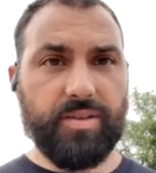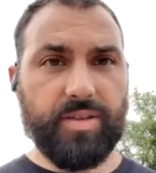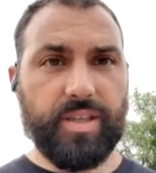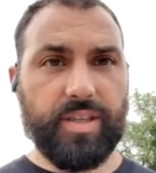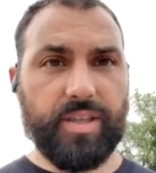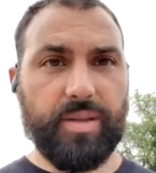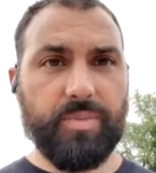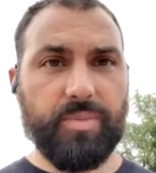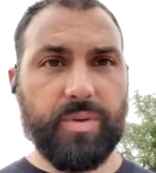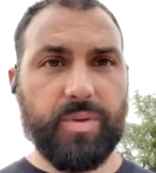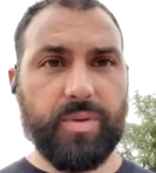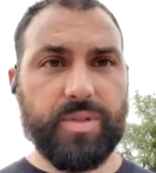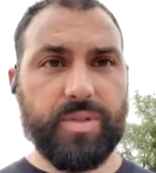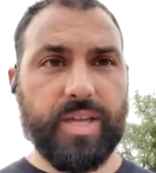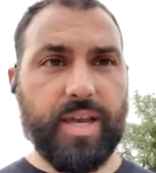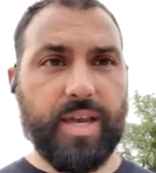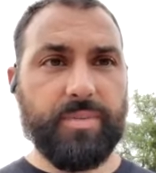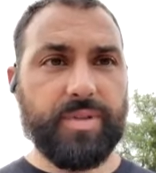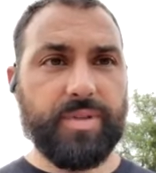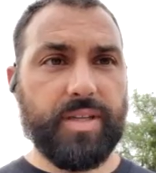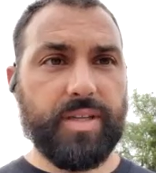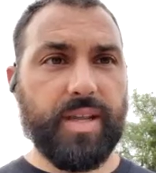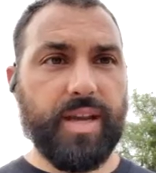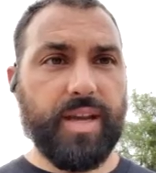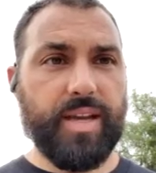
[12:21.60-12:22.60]
Keep those abs
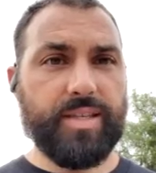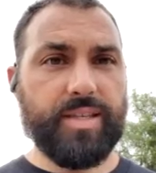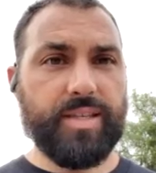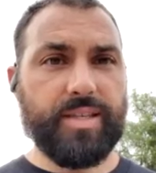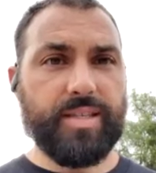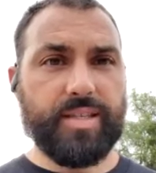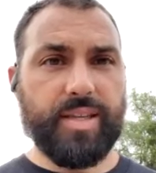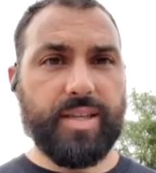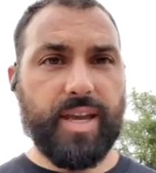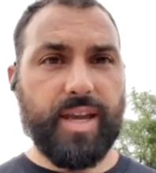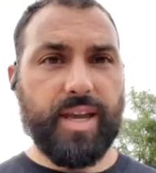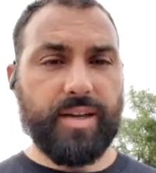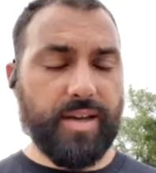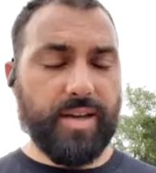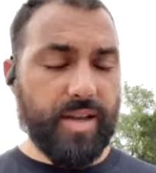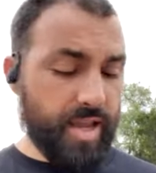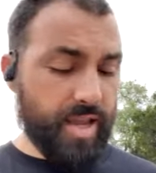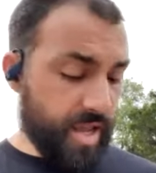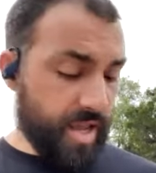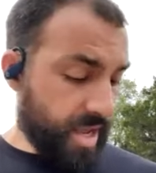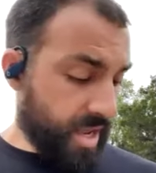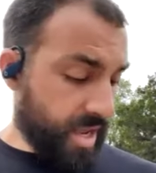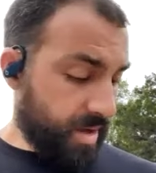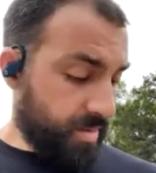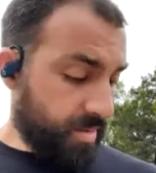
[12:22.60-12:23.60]
in nice and tight.
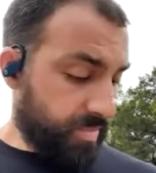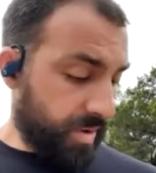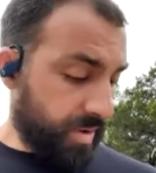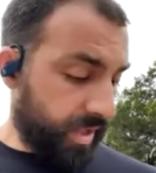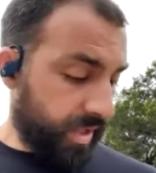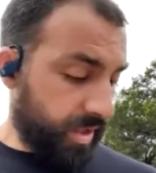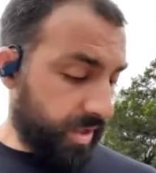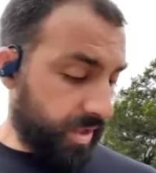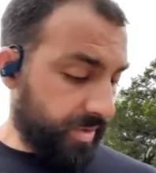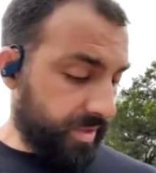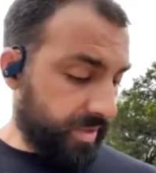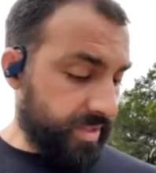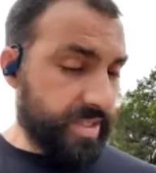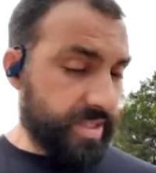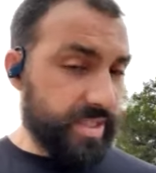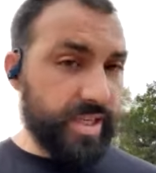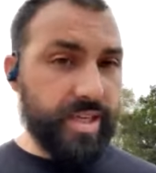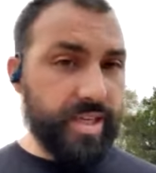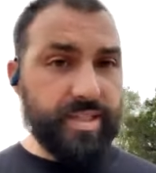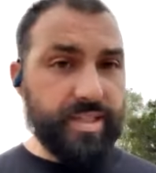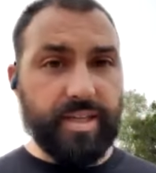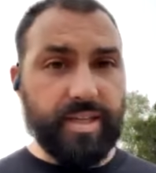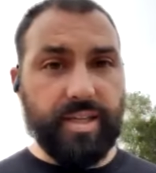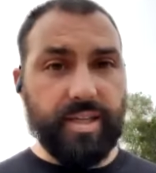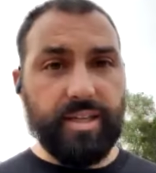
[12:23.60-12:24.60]
Belly button stays
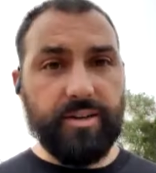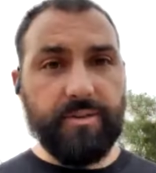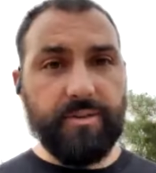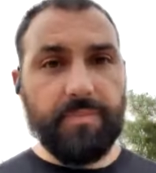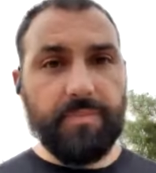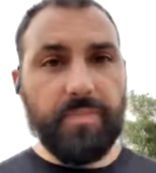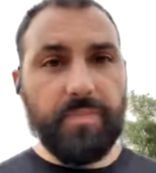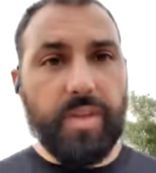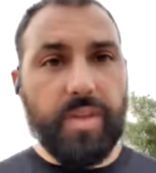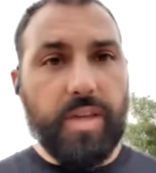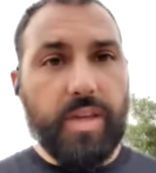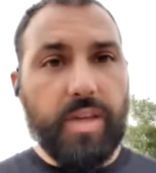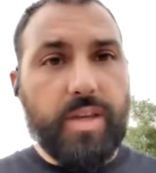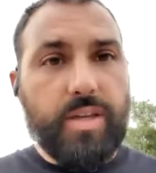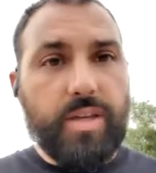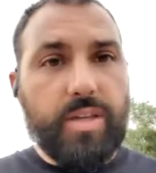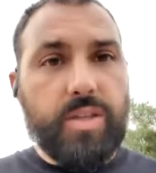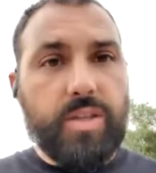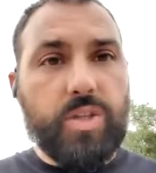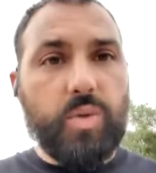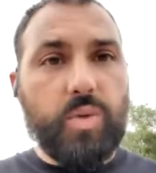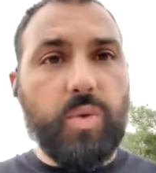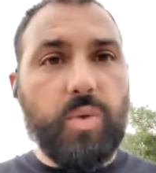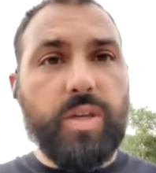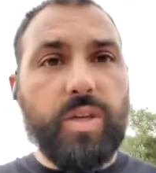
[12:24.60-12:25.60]
in.
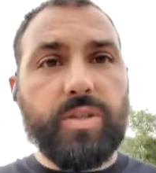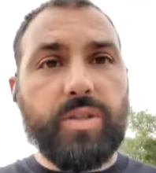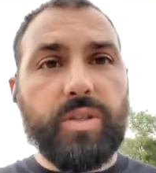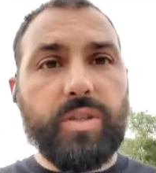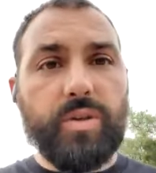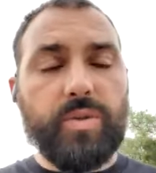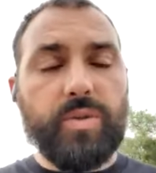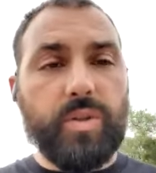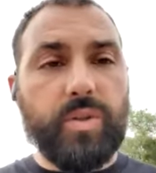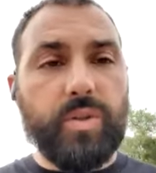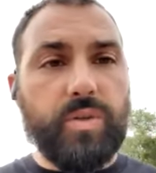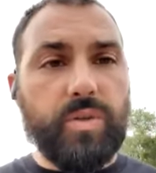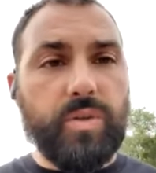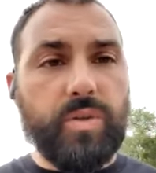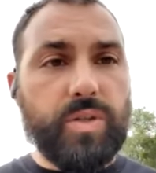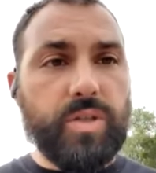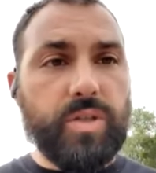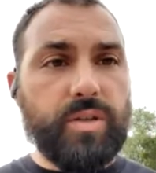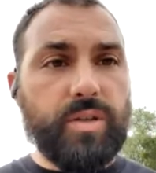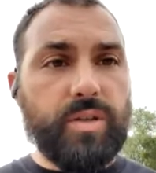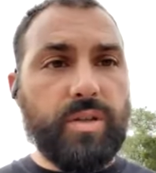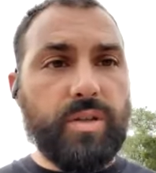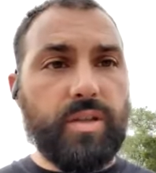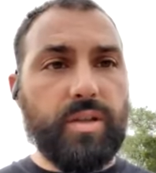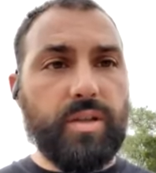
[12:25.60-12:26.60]
Squeeze those glutes.
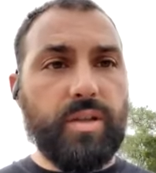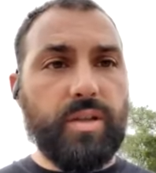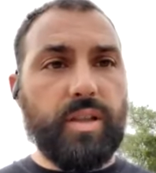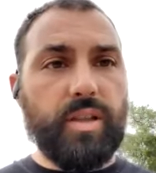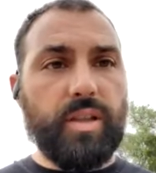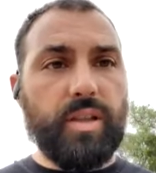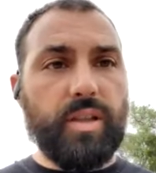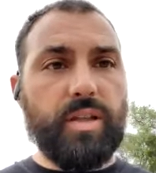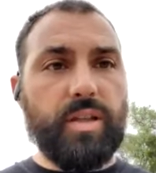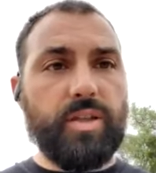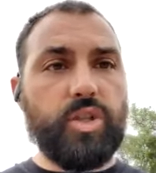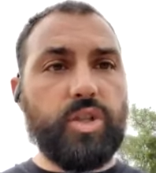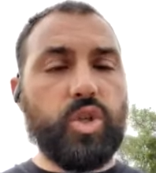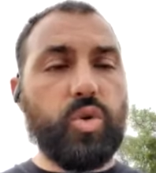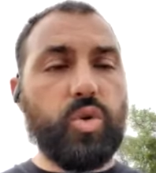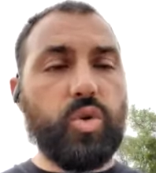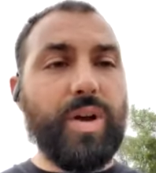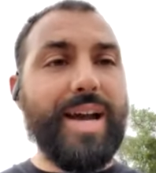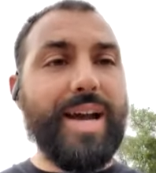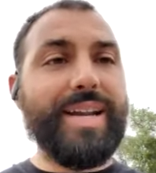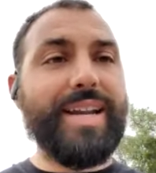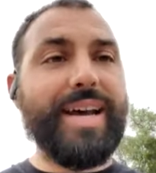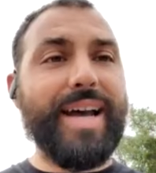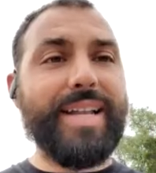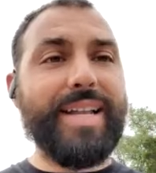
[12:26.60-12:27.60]
Try
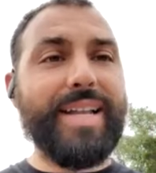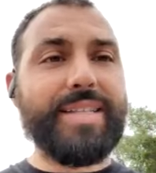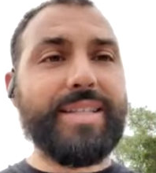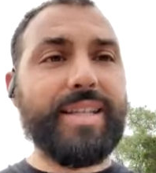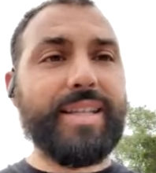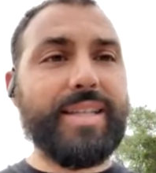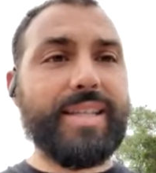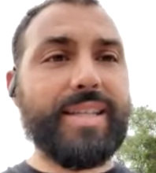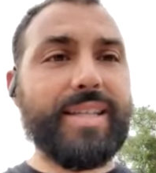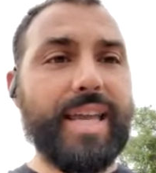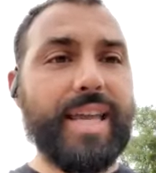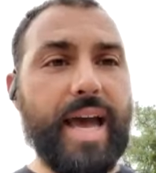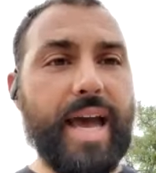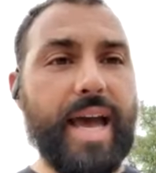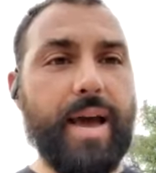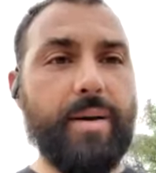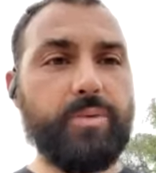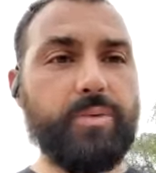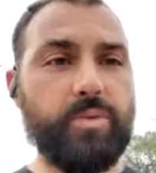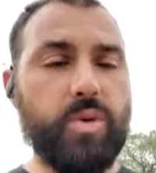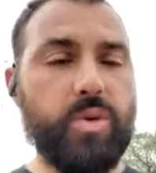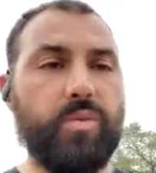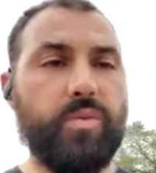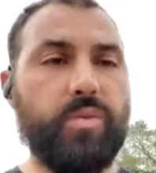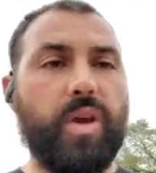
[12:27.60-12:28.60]
not to let the abs
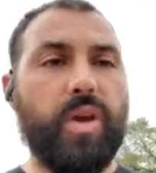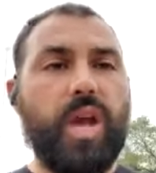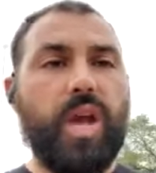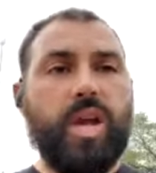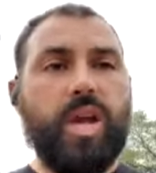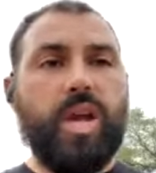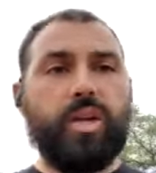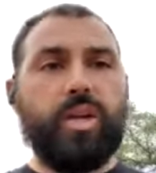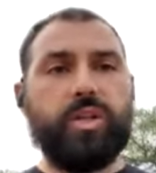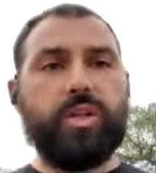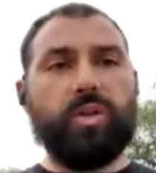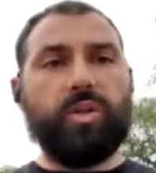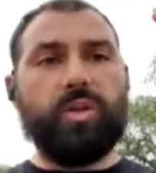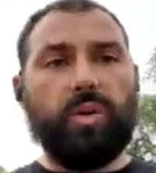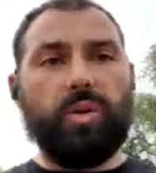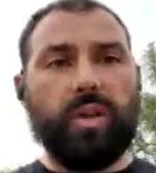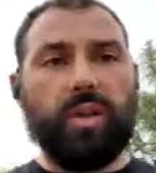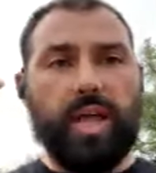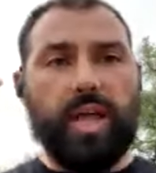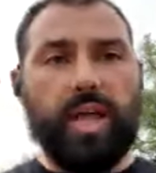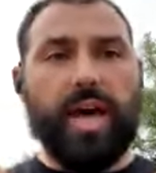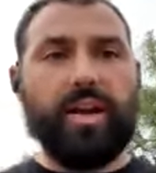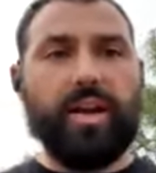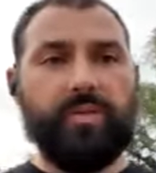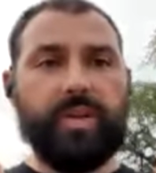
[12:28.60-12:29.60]
move. So a lot of
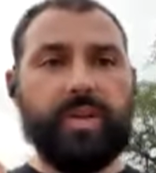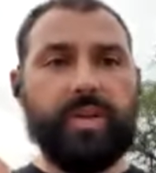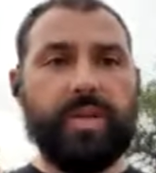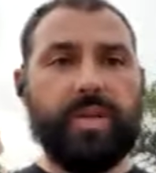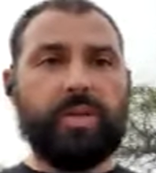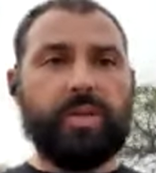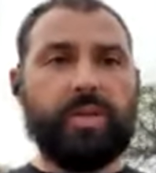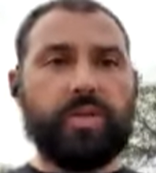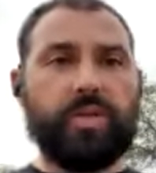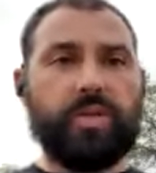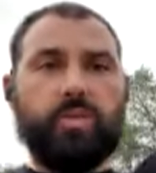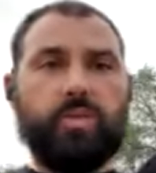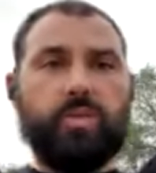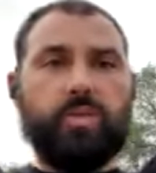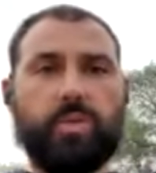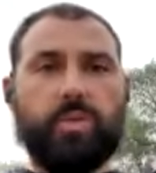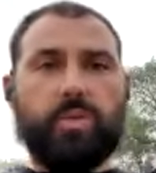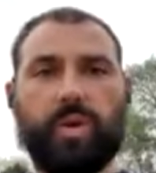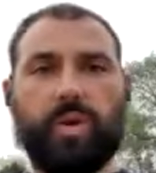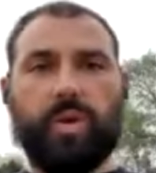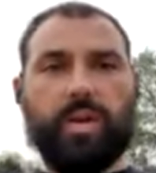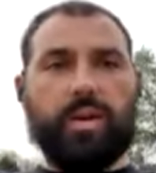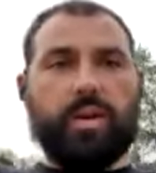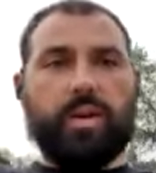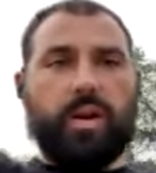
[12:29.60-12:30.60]
it is when we're here,
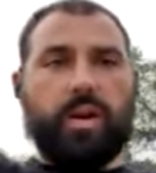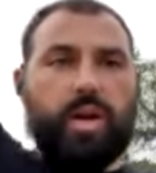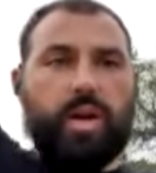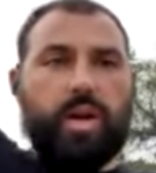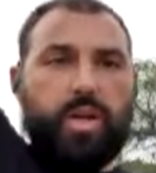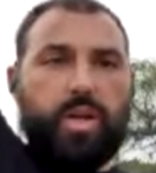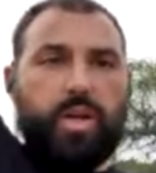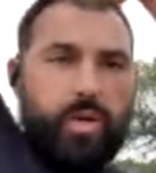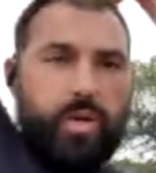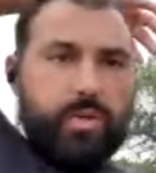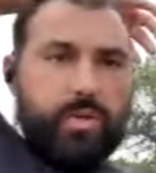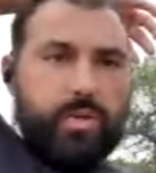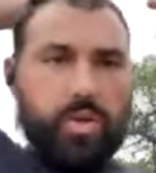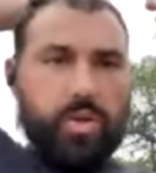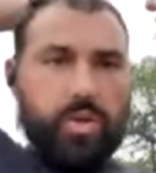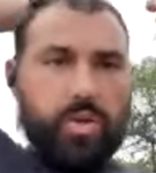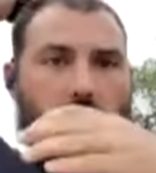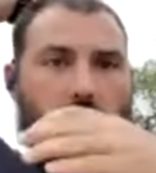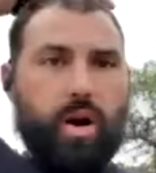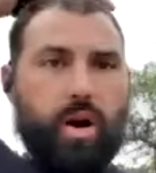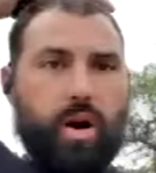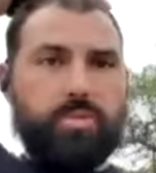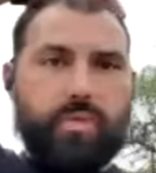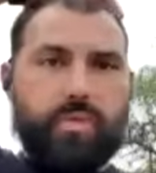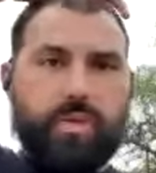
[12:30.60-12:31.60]
you want those arms
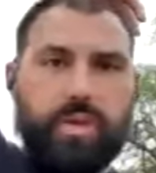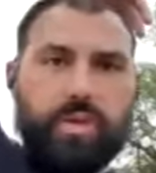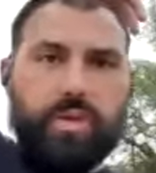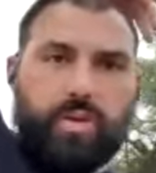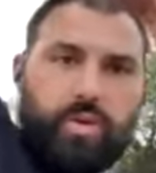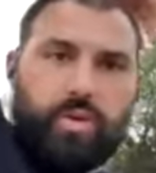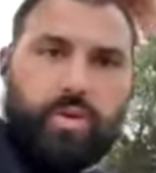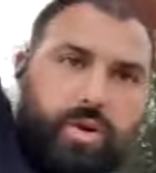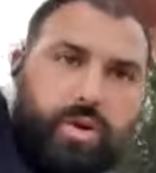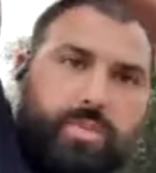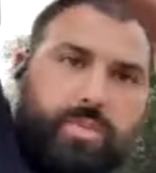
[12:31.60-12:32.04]
moving. You don't want to be